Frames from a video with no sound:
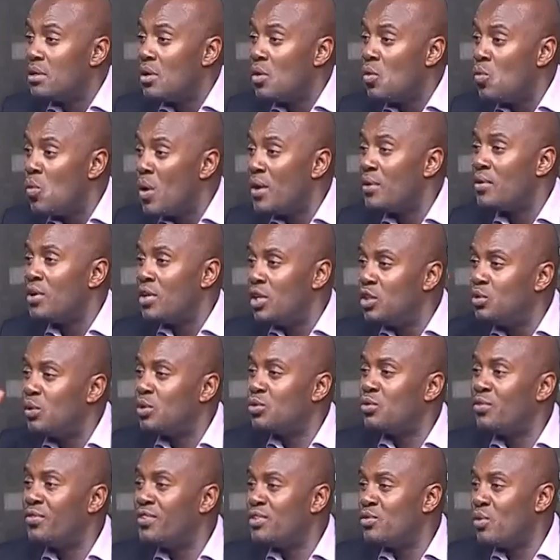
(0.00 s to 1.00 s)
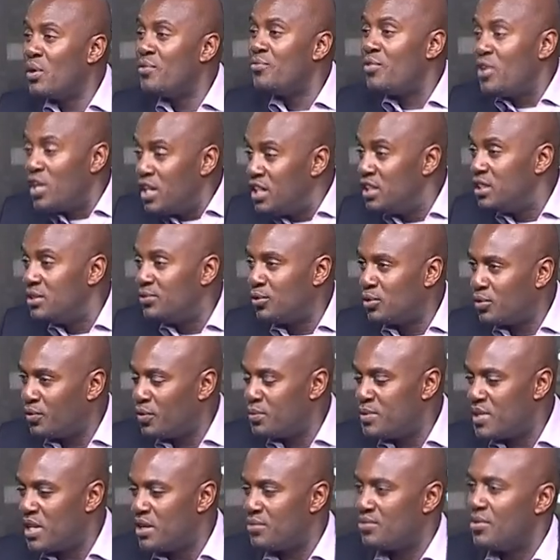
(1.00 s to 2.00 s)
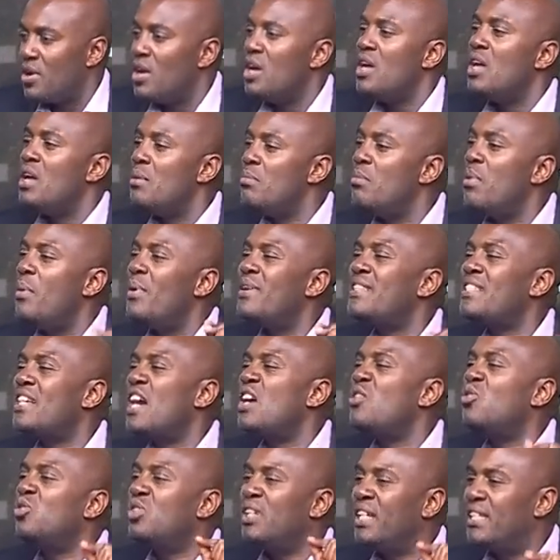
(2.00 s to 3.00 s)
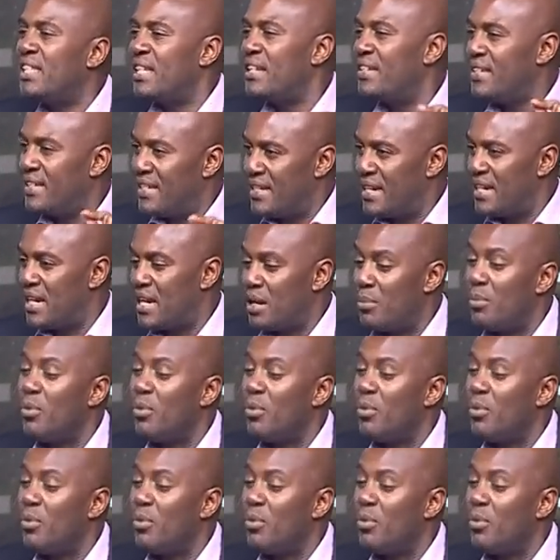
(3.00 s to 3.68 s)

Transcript: One, it was of his wife. He didn't vote for himself. Mbabazi cannot get anything in NRM.